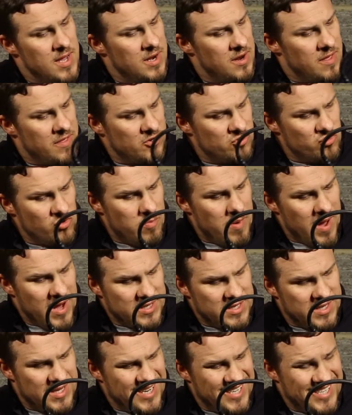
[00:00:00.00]
Another
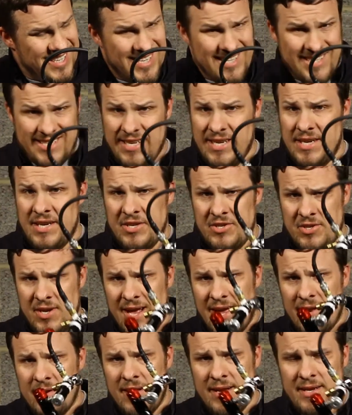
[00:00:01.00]
drawback to this is the
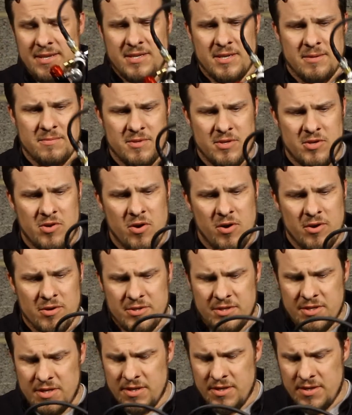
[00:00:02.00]
initial outlay in terms of
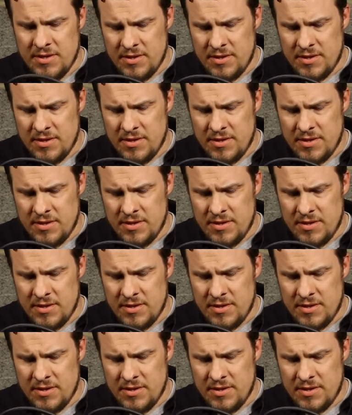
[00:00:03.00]
cost.